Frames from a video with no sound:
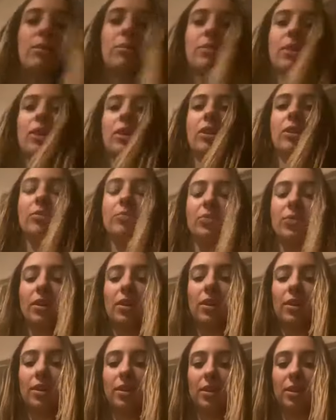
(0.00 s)
the mail.
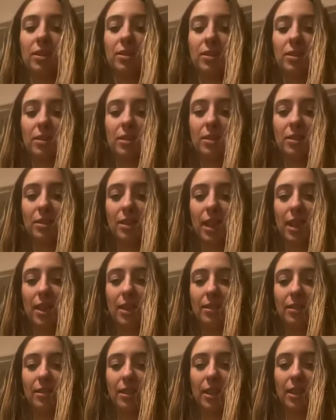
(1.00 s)
This is a
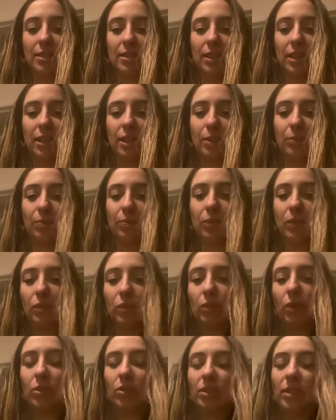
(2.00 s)
sad, sad time.
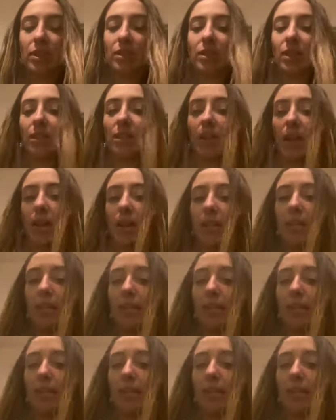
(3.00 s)
Rosie says hi to